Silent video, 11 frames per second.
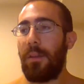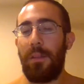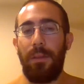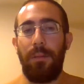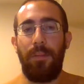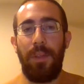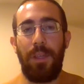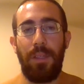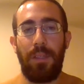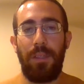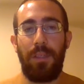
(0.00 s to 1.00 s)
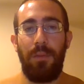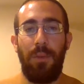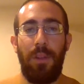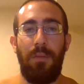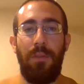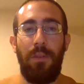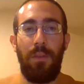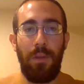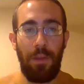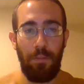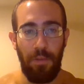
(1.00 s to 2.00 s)
to be consistent with if you do
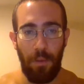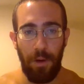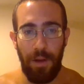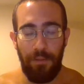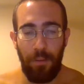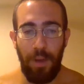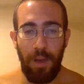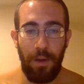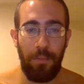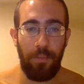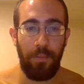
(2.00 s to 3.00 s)
it like before and after bed.